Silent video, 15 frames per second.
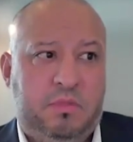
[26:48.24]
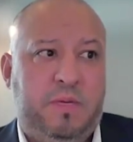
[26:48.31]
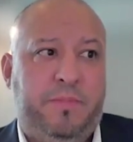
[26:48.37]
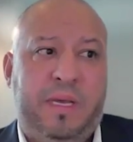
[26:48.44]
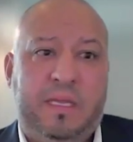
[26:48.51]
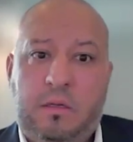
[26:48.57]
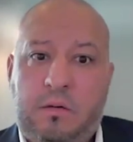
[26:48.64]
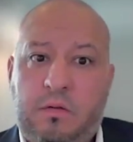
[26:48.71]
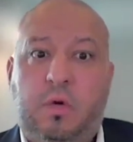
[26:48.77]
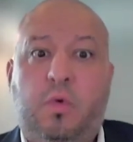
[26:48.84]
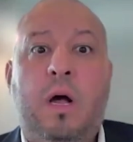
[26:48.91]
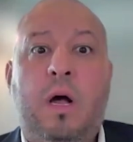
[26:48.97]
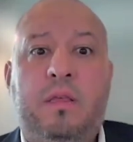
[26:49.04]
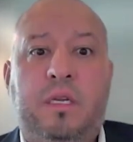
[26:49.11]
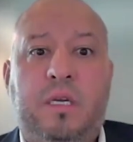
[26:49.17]
depending on the
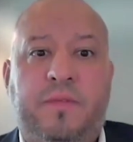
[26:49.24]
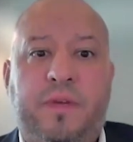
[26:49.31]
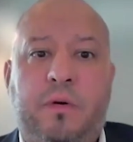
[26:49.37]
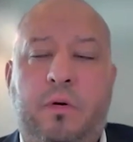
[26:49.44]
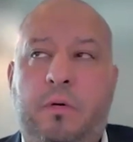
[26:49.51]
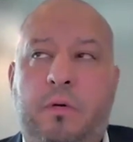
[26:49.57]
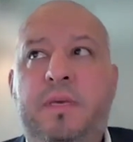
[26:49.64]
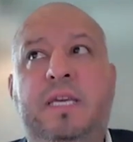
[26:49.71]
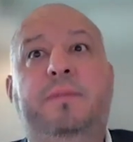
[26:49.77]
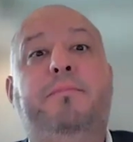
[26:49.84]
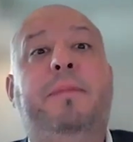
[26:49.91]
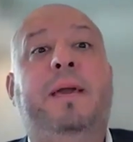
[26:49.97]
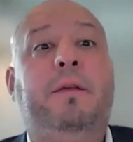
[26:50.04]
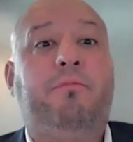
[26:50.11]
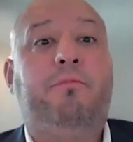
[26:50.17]
quality of the home, it
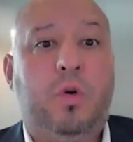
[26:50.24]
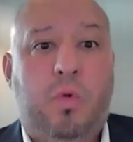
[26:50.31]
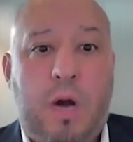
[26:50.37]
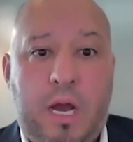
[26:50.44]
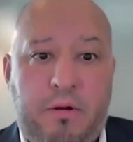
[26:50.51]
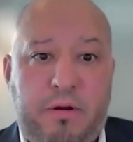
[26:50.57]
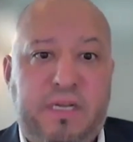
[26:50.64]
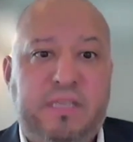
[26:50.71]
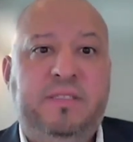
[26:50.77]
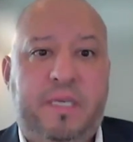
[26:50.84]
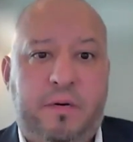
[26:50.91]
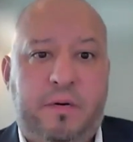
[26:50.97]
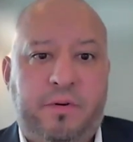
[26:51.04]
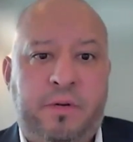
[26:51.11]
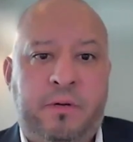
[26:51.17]
may require an
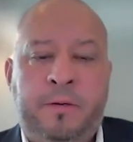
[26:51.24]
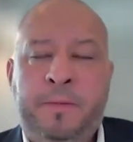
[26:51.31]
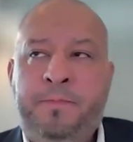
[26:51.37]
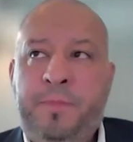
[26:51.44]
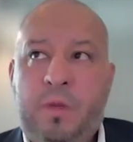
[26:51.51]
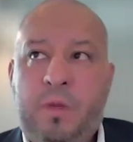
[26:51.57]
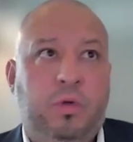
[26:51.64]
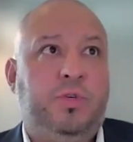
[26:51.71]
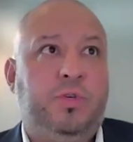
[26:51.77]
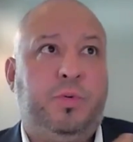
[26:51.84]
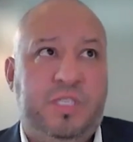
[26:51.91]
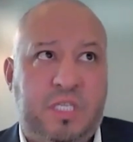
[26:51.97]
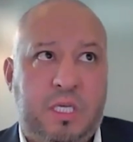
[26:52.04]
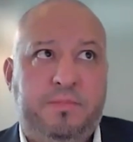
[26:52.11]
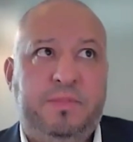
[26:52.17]
interior, which
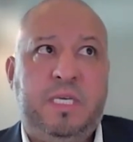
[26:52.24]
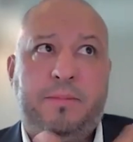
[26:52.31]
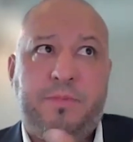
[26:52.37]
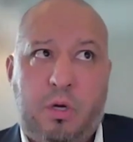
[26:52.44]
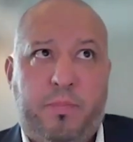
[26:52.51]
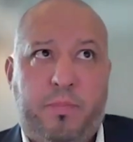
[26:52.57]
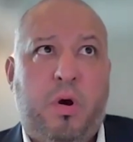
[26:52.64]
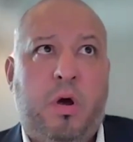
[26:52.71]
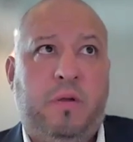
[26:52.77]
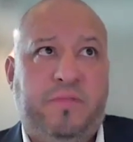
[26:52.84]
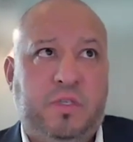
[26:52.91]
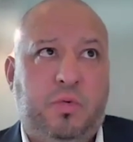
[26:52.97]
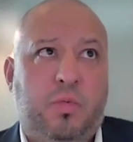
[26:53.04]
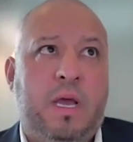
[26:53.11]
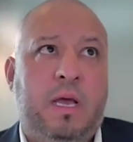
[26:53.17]
we sometimes are part of
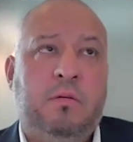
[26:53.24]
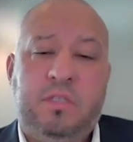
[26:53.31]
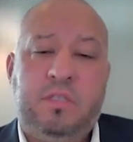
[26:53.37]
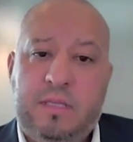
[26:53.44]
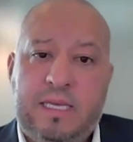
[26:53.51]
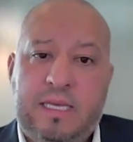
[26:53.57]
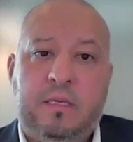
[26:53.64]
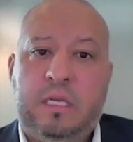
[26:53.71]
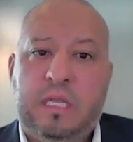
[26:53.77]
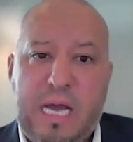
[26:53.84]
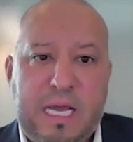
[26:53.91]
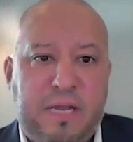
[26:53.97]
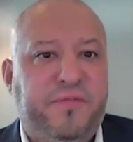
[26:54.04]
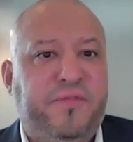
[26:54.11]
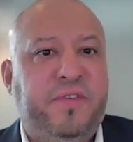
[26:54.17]
as well, so that the
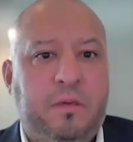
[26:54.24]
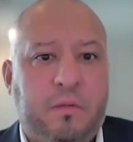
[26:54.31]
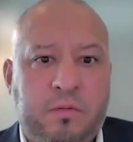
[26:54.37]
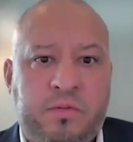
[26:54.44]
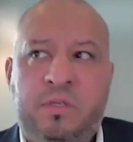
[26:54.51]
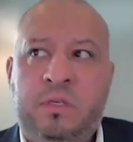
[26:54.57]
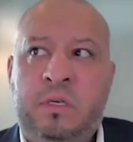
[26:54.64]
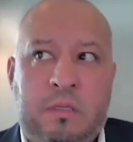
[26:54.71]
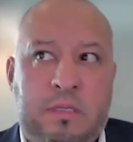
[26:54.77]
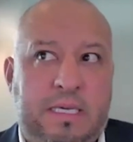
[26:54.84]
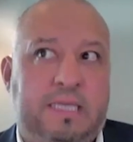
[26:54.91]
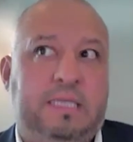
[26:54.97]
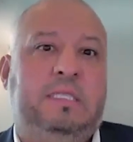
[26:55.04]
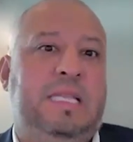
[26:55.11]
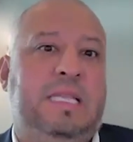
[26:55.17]
client feels
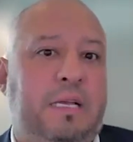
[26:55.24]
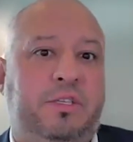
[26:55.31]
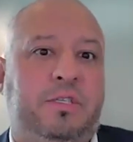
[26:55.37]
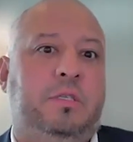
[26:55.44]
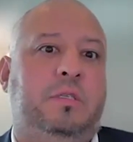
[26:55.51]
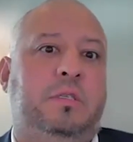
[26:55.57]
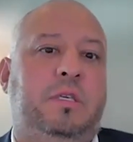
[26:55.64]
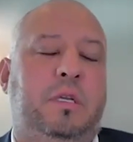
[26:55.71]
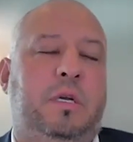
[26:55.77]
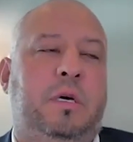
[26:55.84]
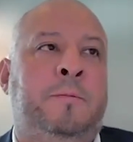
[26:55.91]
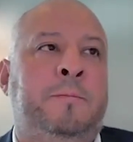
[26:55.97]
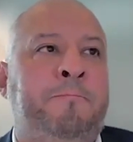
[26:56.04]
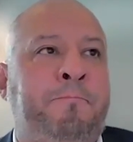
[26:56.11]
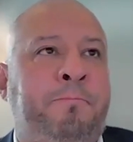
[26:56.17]
like it's not just, you
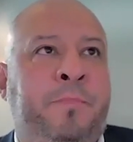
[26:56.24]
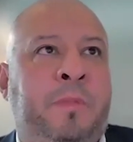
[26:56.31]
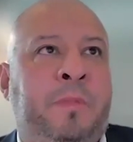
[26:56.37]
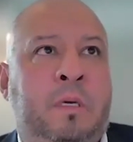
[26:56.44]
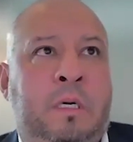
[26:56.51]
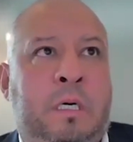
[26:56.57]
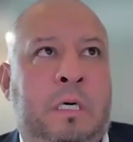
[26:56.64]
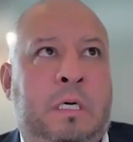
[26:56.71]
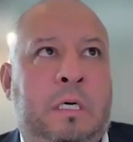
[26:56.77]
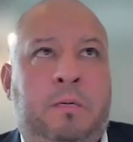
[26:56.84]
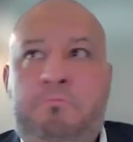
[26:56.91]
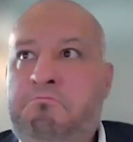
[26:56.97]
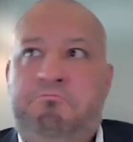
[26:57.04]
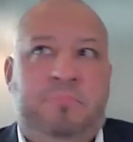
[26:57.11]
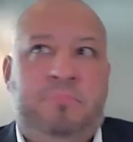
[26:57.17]
know,
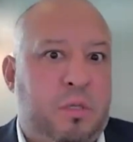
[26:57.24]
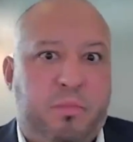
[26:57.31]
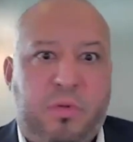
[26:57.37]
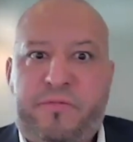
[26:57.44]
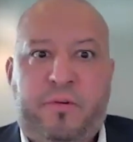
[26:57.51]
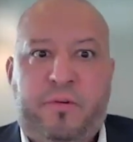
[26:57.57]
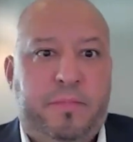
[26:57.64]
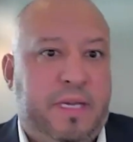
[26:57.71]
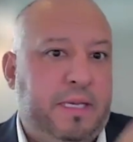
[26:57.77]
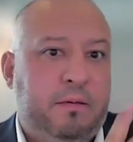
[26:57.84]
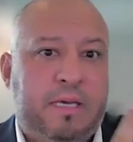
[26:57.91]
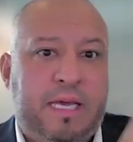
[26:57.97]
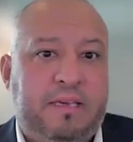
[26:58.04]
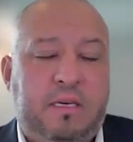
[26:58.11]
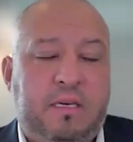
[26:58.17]
um, someone from
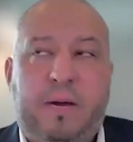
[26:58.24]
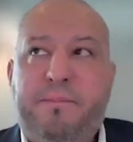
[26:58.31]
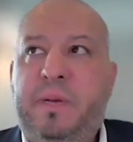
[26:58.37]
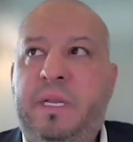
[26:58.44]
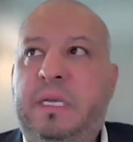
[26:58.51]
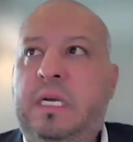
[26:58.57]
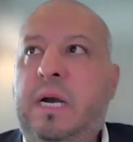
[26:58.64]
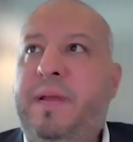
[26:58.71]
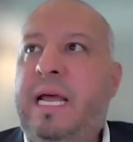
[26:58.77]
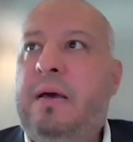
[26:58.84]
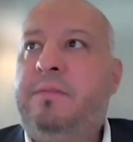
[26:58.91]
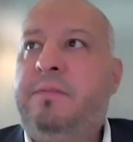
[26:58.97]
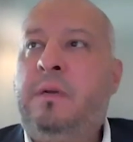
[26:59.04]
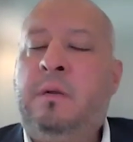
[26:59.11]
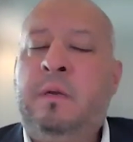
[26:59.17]
a, a company coming
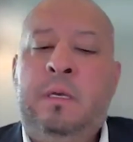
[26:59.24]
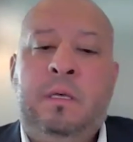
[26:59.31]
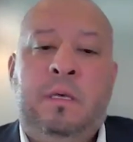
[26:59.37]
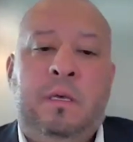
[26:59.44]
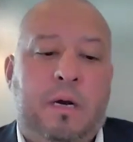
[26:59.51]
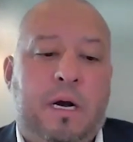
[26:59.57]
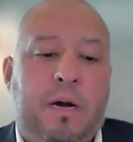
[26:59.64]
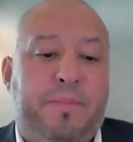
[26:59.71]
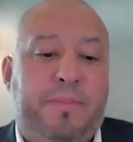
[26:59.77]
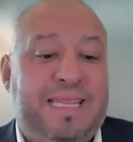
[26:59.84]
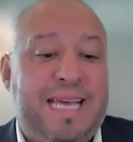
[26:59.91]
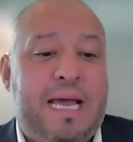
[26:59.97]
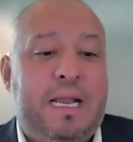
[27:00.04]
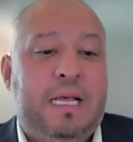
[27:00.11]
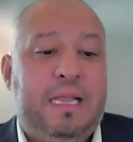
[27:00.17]
out there. Uh, but
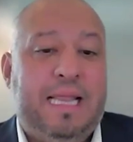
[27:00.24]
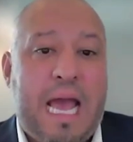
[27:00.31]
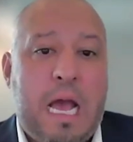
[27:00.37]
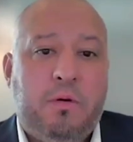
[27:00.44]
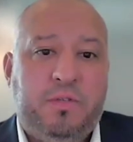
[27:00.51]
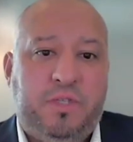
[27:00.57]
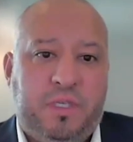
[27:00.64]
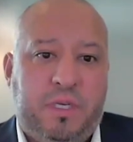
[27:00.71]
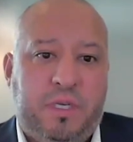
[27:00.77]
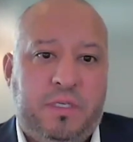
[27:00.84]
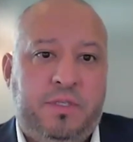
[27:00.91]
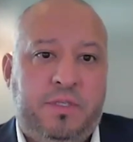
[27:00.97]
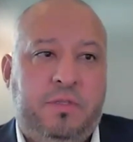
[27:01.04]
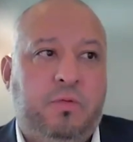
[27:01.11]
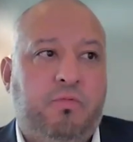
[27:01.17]
that allows
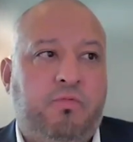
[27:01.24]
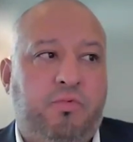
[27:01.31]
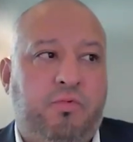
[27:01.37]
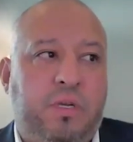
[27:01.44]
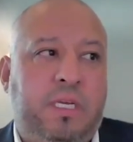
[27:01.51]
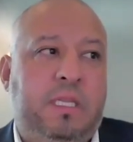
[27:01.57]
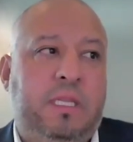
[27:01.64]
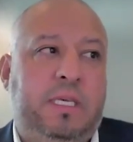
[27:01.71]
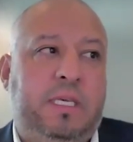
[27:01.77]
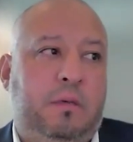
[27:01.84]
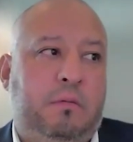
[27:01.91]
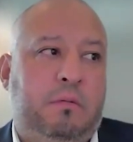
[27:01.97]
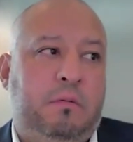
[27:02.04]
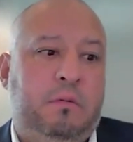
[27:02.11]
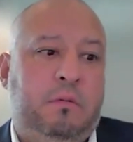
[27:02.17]
us to
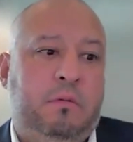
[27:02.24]
really,